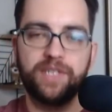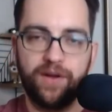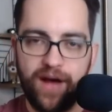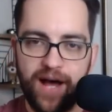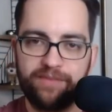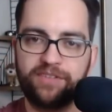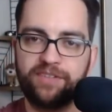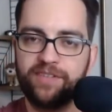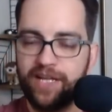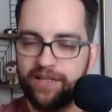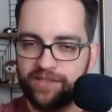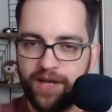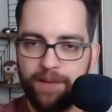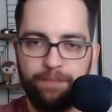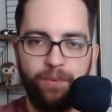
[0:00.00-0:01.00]
Now, obviously,
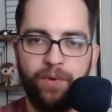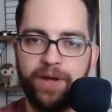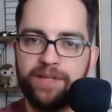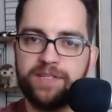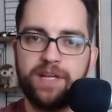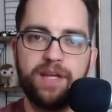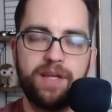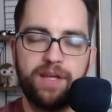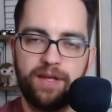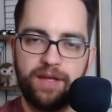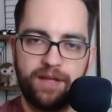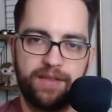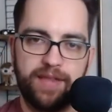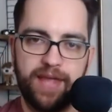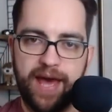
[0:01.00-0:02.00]
at some point,
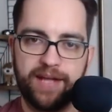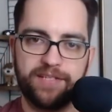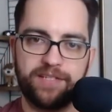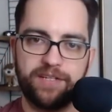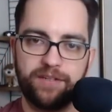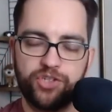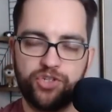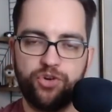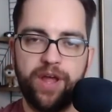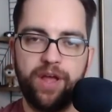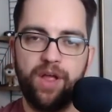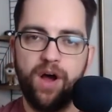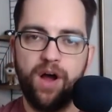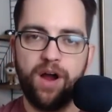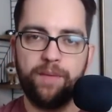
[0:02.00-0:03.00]
that
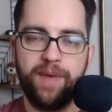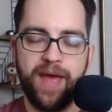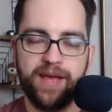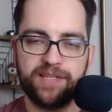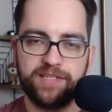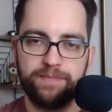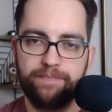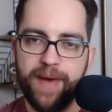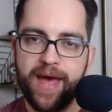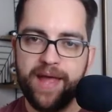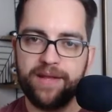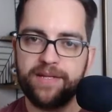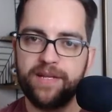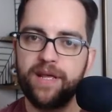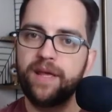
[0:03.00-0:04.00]
trail arm has to
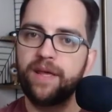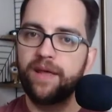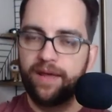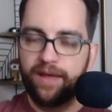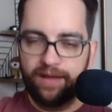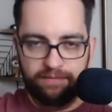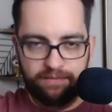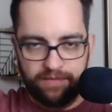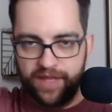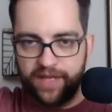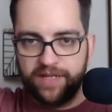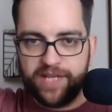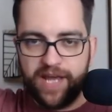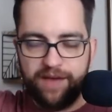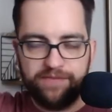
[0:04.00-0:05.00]
bend,
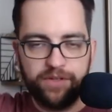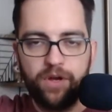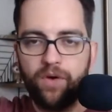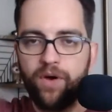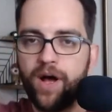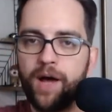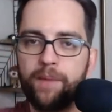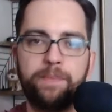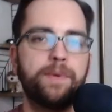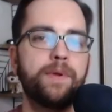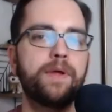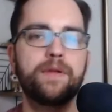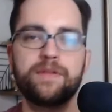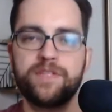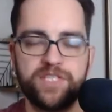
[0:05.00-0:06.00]
things have to go up,
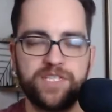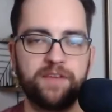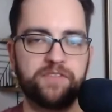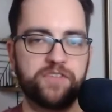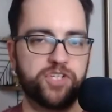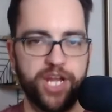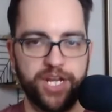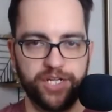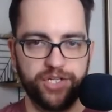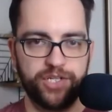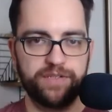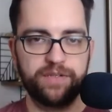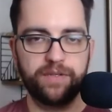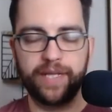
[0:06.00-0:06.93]
stuff changes.